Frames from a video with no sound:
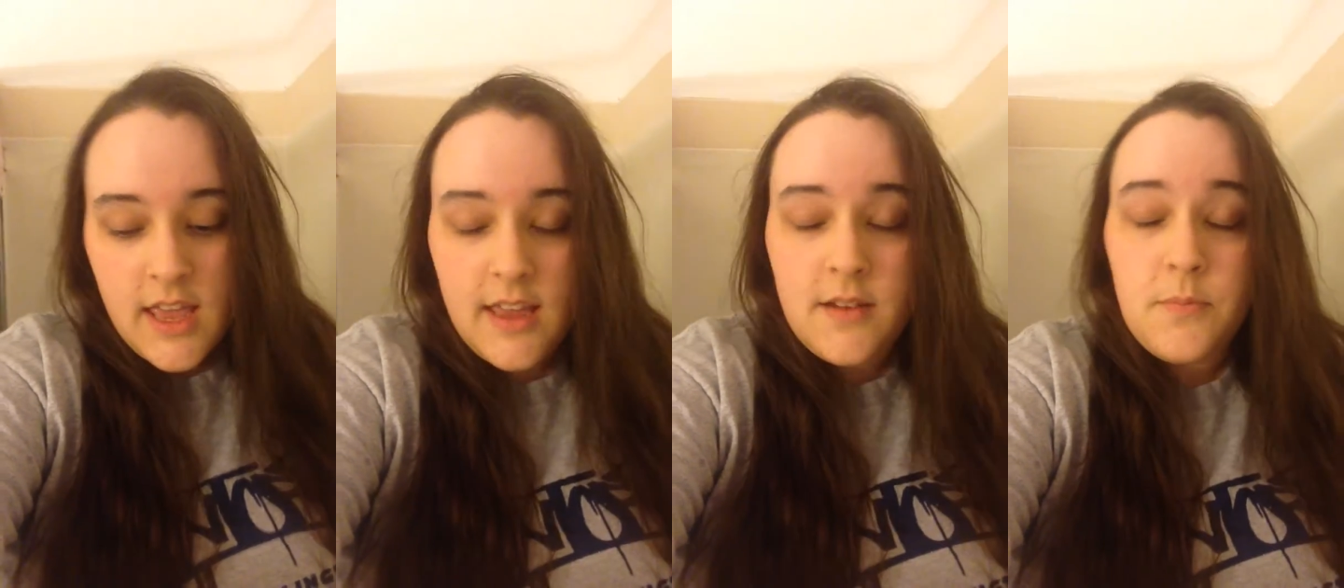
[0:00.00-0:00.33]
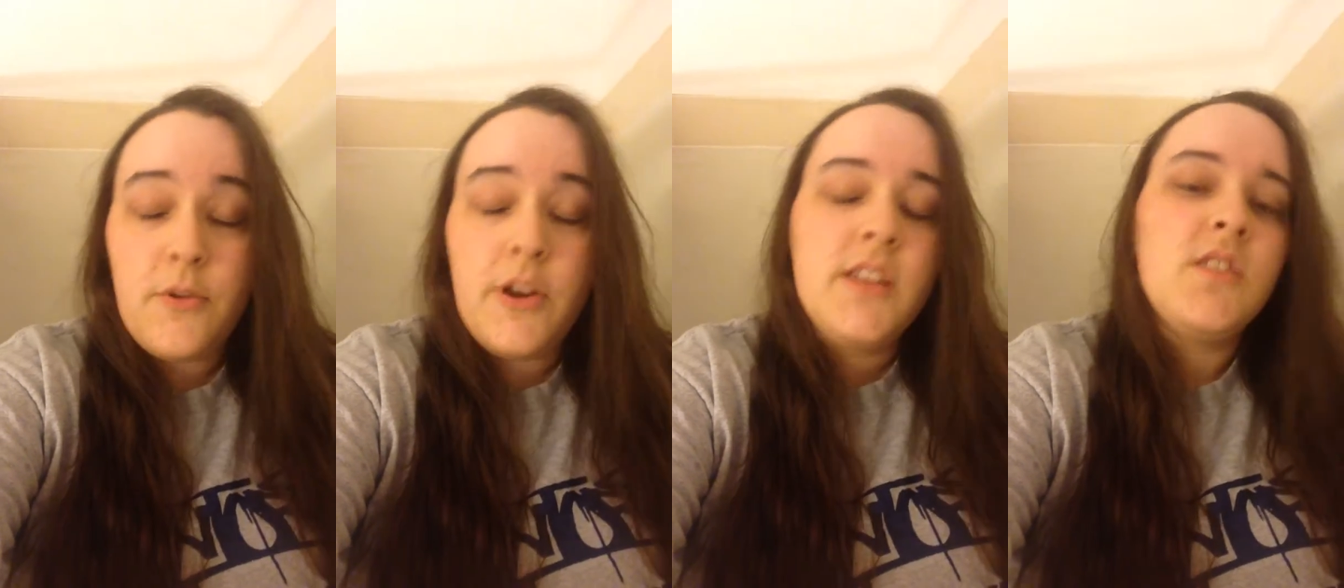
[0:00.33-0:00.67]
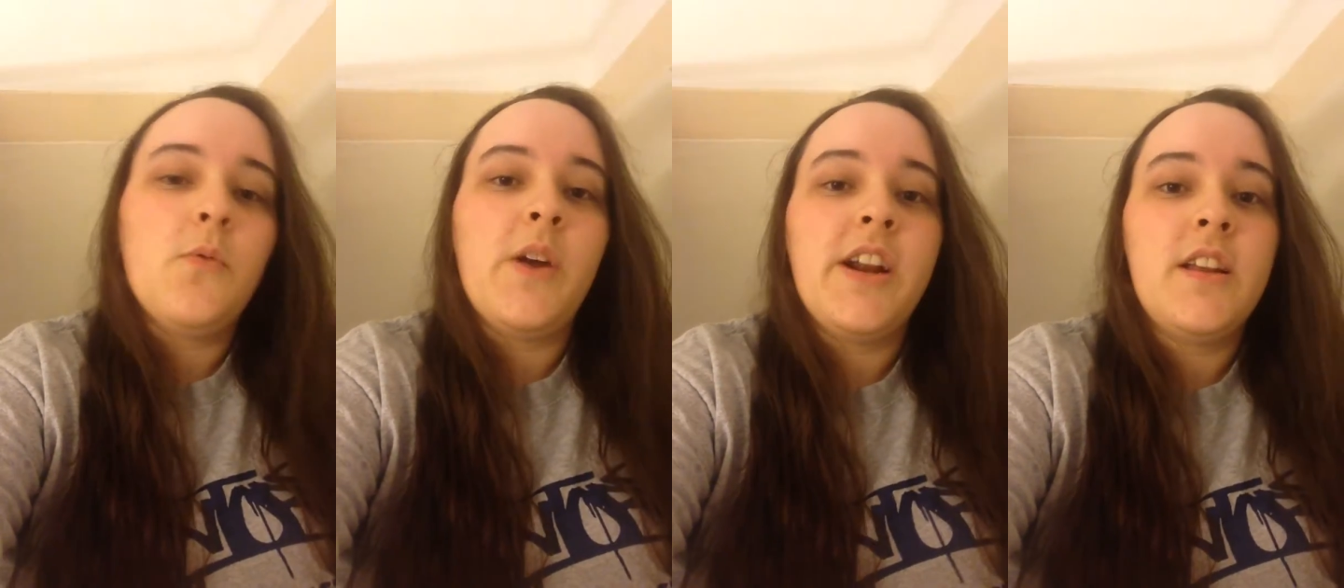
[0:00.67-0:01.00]
It brings
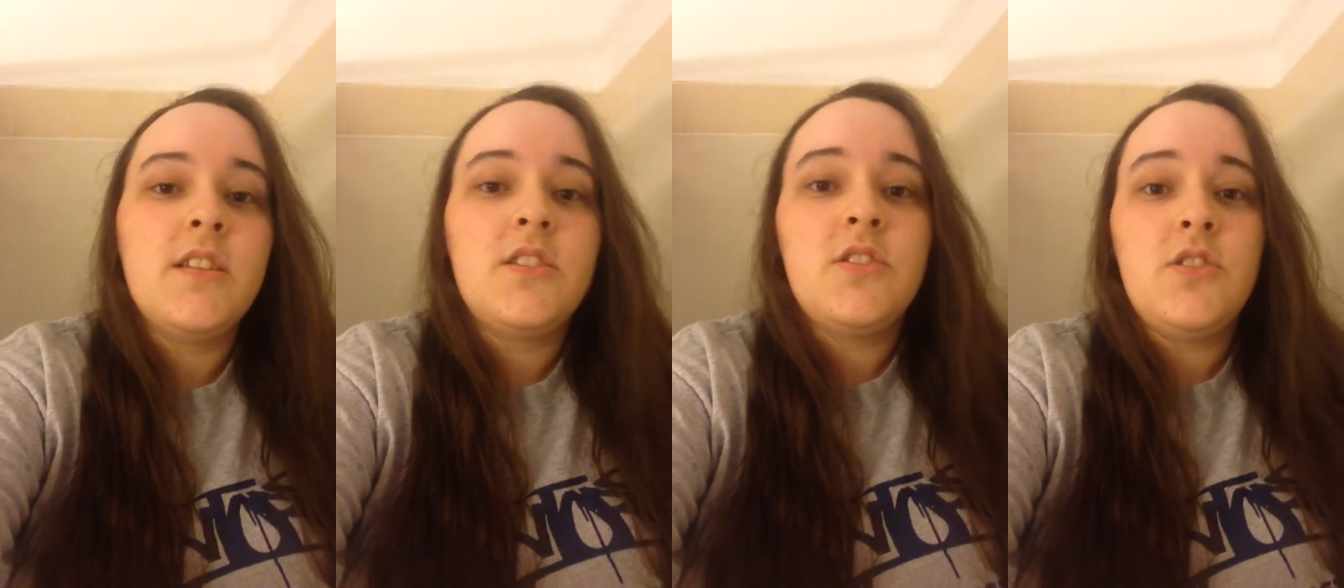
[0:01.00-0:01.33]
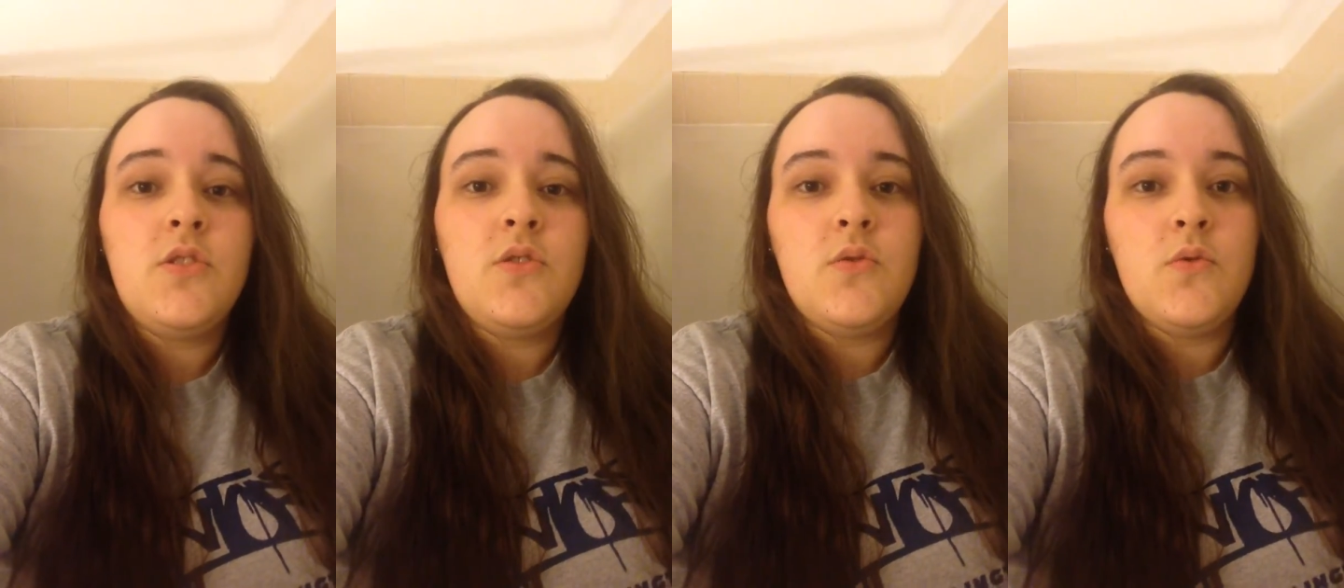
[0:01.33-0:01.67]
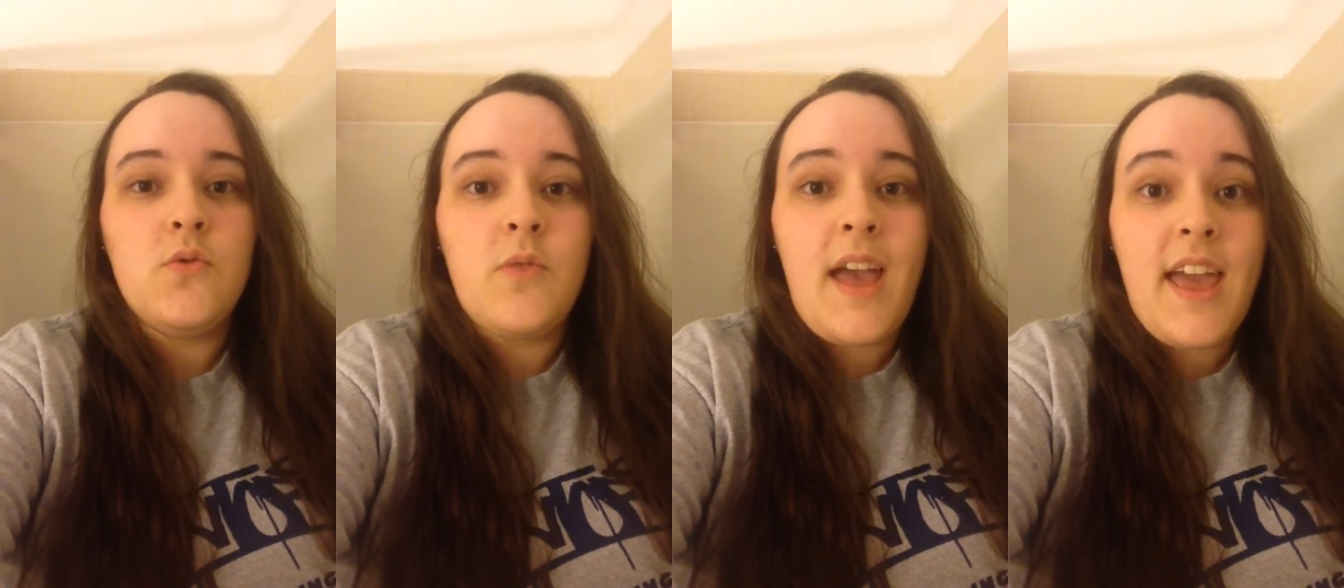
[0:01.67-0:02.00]
awareness
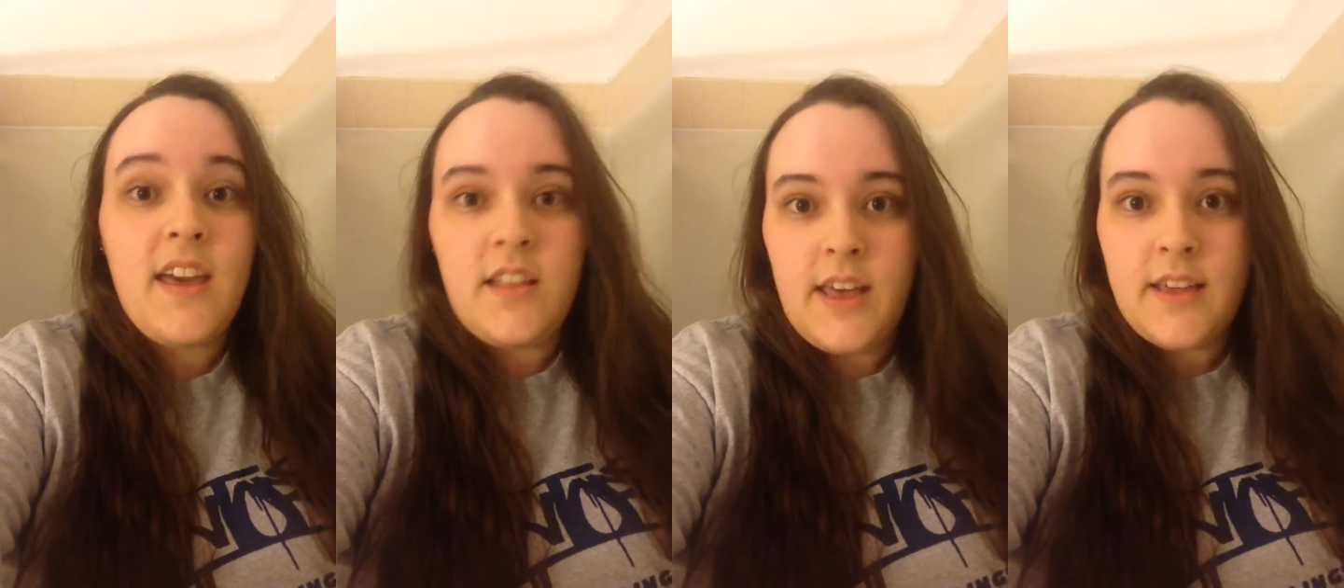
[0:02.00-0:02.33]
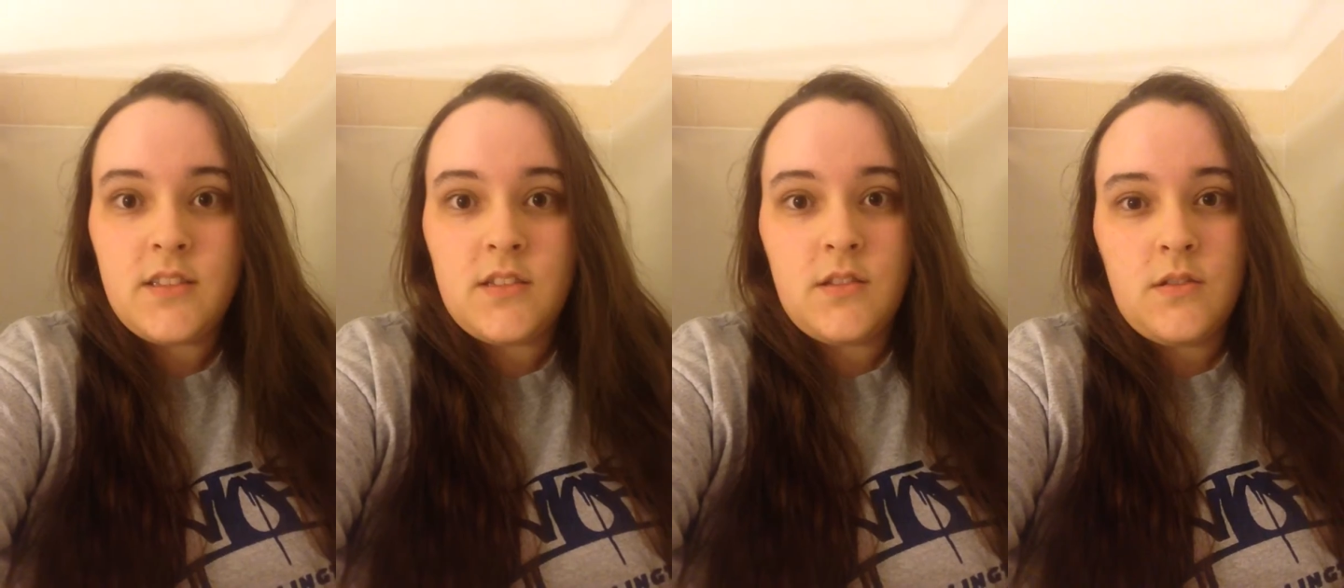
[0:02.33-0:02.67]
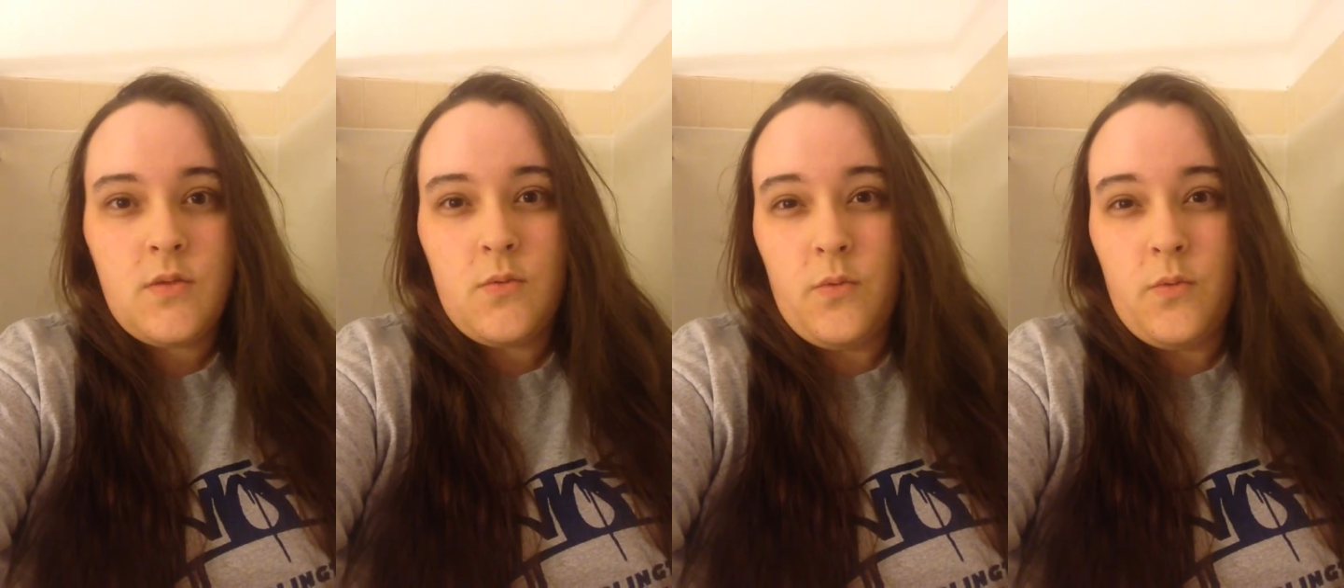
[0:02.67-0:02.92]
to ALS,